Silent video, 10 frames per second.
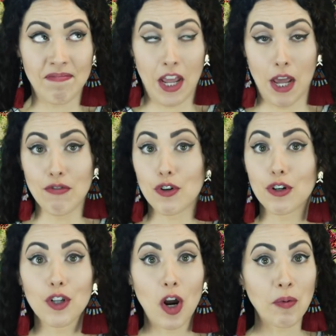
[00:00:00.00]
if your
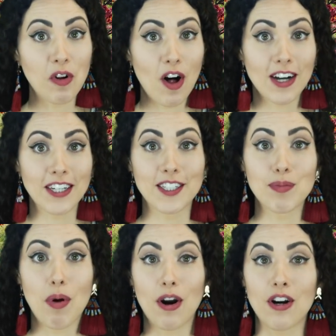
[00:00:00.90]
alarm clock is
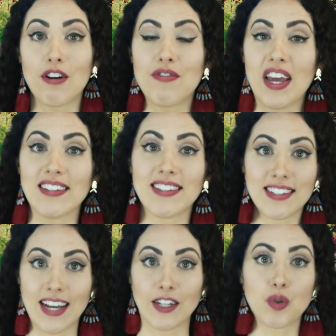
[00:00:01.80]
part of a
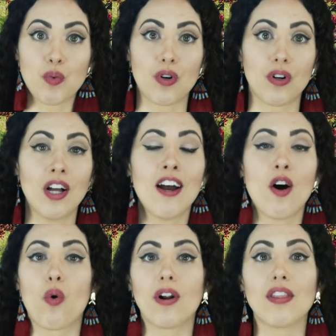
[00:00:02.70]
schedule
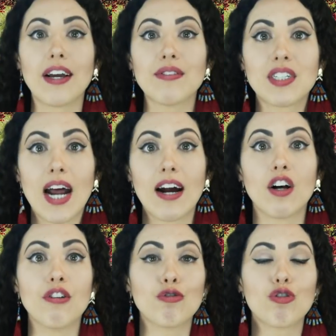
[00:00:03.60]
or a lifestyle
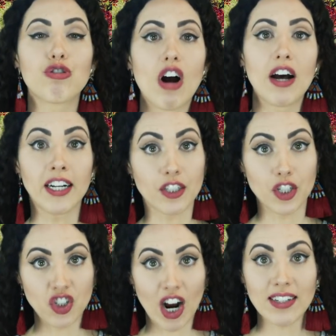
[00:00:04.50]
of chronic
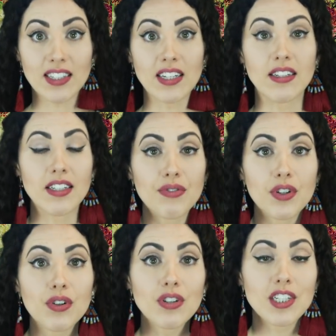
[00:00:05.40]
stress and
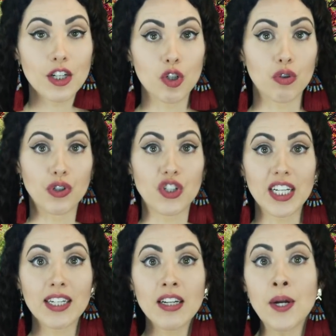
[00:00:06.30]
difficulty in your
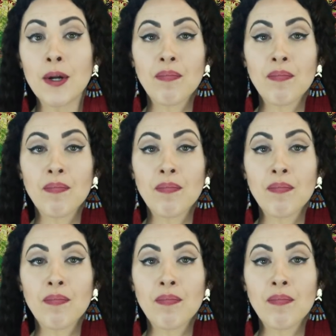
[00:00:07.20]
routine,